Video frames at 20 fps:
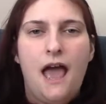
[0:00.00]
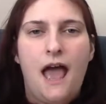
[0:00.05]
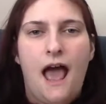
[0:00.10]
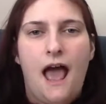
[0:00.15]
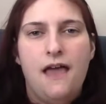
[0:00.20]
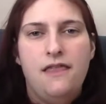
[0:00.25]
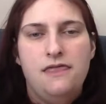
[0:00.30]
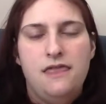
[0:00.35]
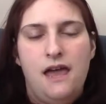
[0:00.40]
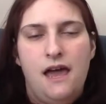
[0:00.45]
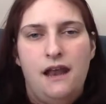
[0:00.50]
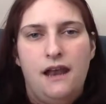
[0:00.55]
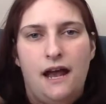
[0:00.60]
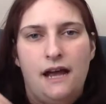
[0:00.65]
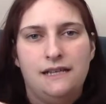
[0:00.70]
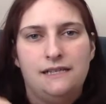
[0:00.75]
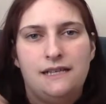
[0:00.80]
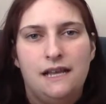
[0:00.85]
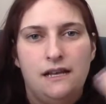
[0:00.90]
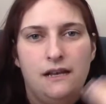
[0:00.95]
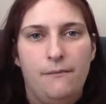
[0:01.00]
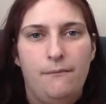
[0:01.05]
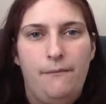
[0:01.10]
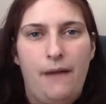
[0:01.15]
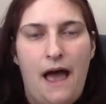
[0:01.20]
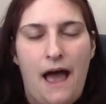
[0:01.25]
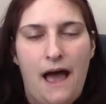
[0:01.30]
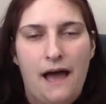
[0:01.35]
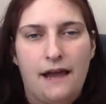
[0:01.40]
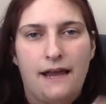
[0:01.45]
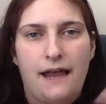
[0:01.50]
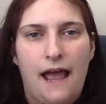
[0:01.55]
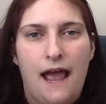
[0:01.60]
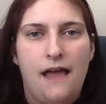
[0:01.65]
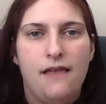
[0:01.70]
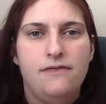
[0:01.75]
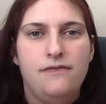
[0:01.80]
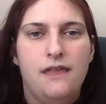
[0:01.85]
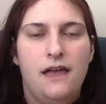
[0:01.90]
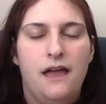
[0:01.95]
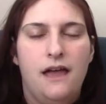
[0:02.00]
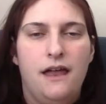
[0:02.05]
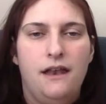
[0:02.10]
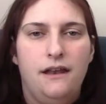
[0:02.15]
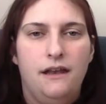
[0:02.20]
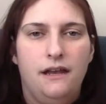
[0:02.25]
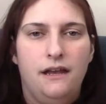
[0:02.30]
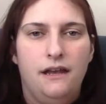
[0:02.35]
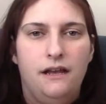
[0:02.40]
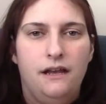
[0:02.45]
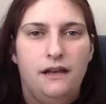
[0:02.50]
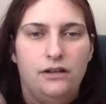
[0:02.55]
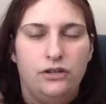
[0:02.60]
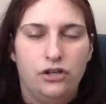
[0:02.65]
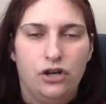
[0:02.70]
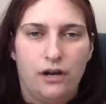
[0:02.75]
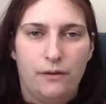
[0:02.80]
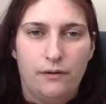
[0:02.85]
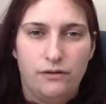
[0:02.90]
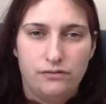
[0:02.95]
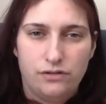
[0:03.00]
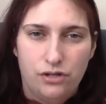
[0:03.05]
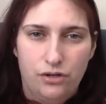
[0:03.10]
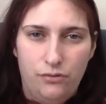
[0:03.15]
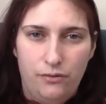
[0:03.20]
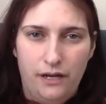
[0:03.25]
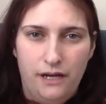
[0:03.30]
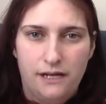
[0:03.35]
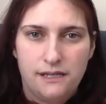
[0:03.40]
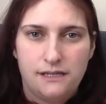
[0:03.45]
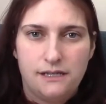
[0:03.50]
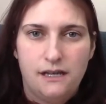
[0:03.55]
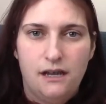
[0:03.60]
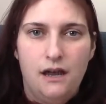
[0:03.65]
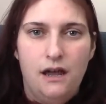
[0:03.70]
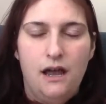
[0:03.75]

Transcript: and then I send it back, and then it took about 2 weeks